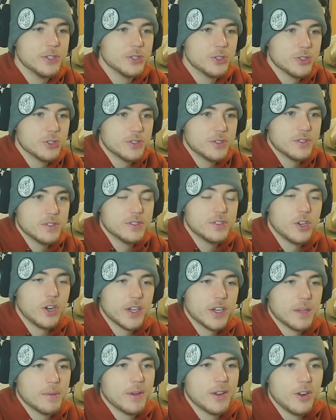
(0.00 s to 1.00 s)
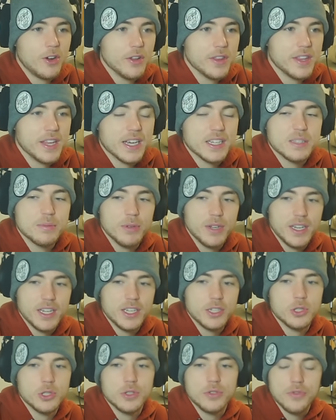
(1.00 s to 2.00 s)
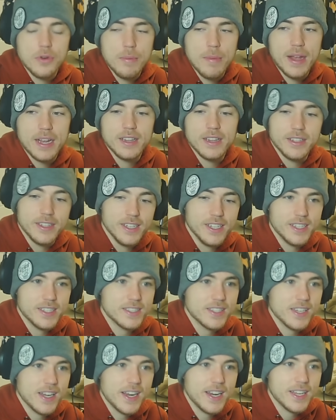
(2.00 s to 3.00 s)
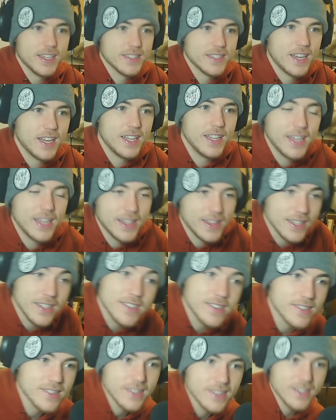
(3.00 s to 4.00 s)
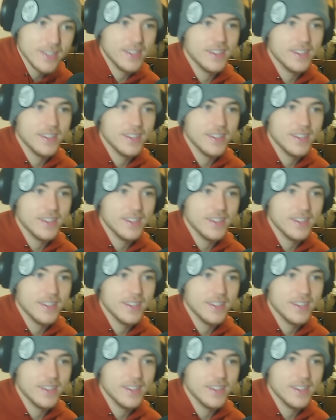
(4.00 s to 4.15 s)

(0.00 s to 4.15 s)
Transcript: just talking about all the explanations for megalodon sightings. I like this.